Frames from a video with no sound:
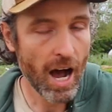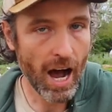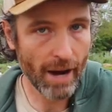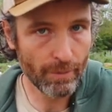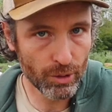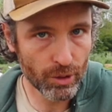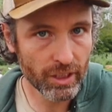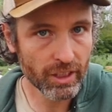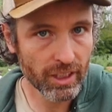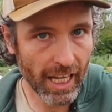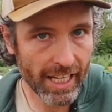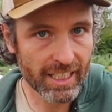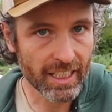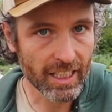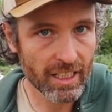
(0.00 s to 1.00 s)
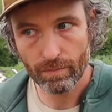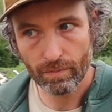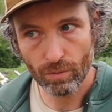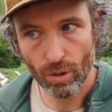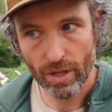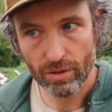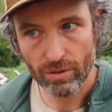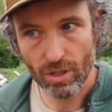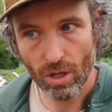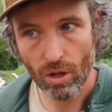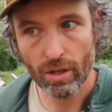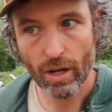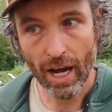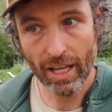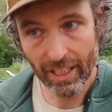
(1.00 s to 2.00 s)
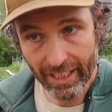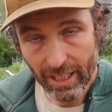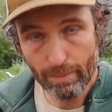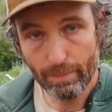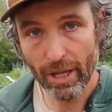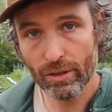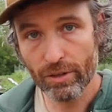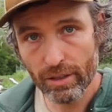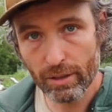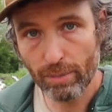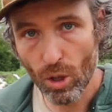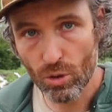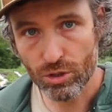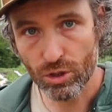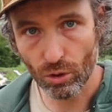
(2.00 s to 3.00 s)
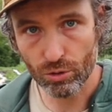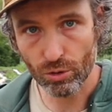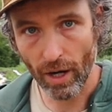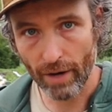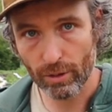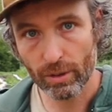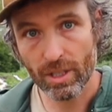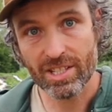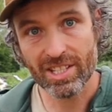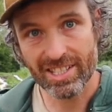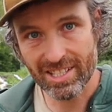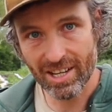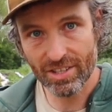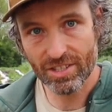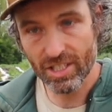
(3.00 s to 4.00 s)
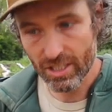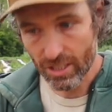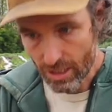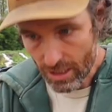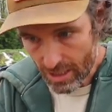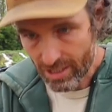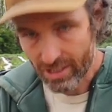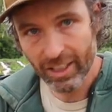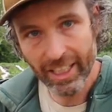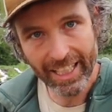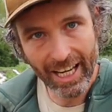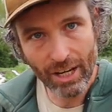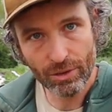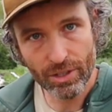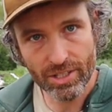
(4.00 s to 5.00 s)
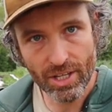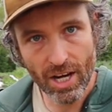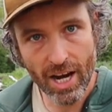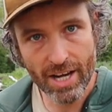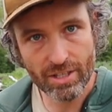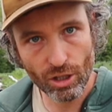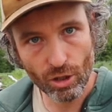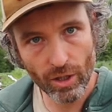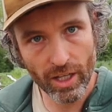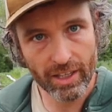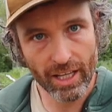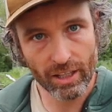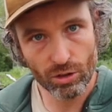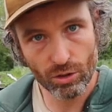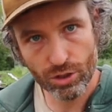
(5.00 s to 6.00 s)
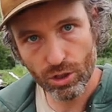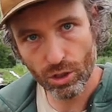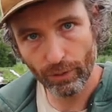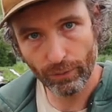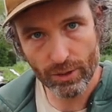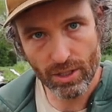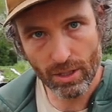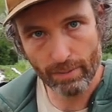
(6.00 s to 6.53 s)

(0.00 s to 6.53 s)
I really like it. What are those called? I like it better than the post hole driver because it doesn't slick out the sides and create that little surface